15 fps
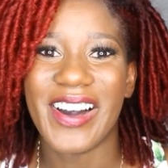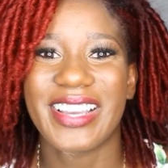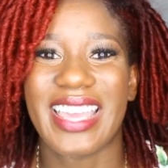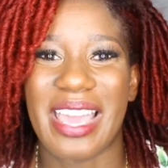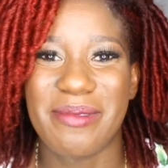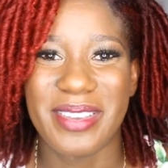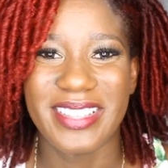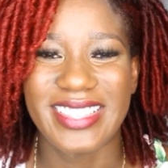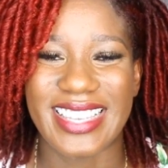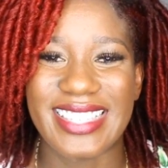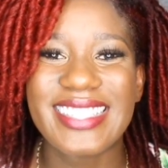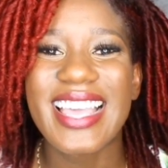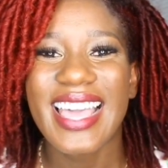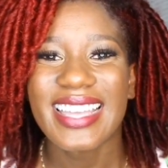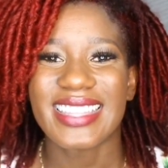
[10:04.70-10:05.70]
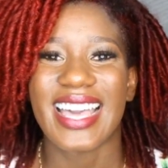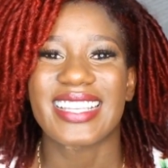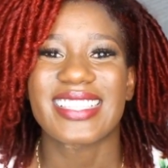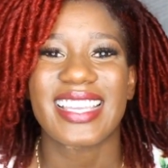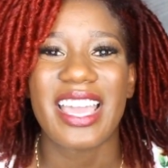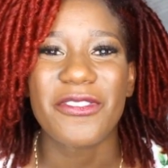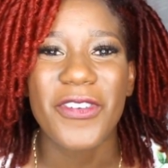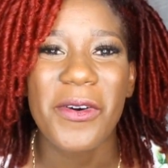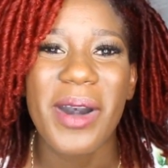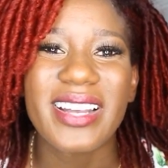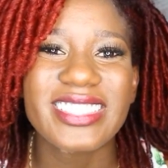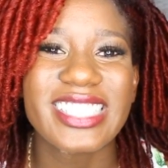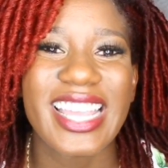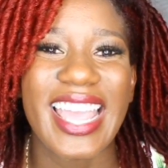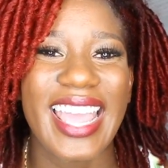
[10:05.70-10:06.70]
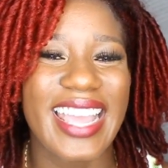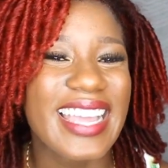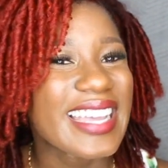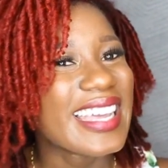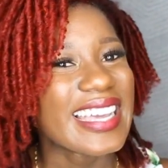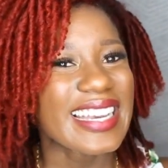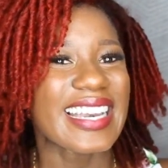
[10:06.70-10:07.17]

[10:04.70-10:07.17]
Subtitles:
Okay beauties, thanks again for watching.